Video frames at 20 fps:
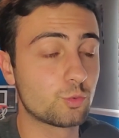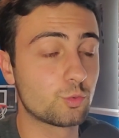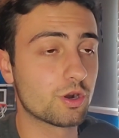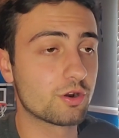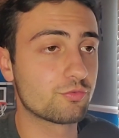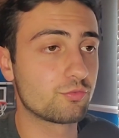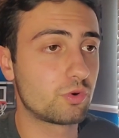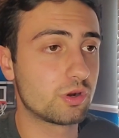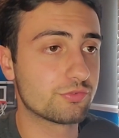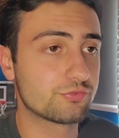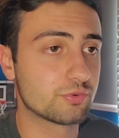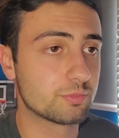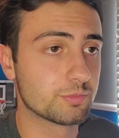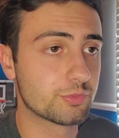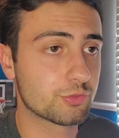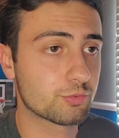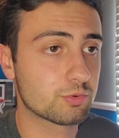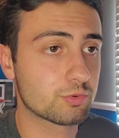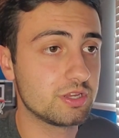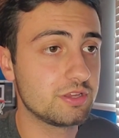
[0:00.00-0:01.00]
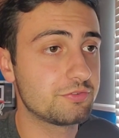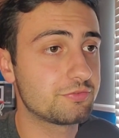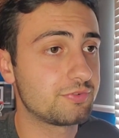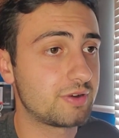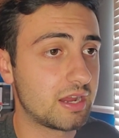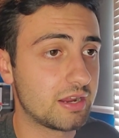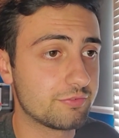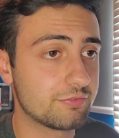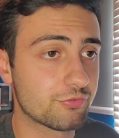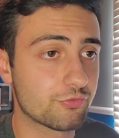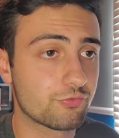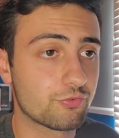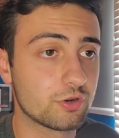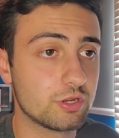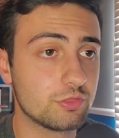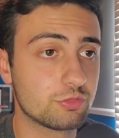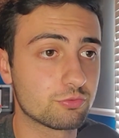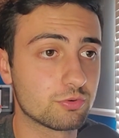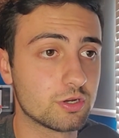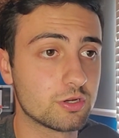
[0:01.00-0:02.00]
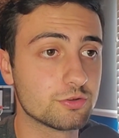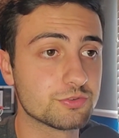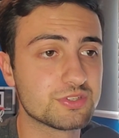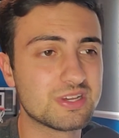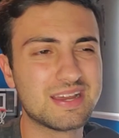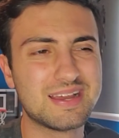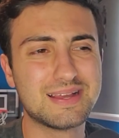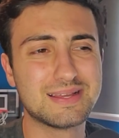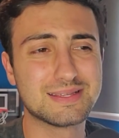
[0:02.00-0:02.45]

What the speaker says: 1 of 1 from 3, 5 free throws,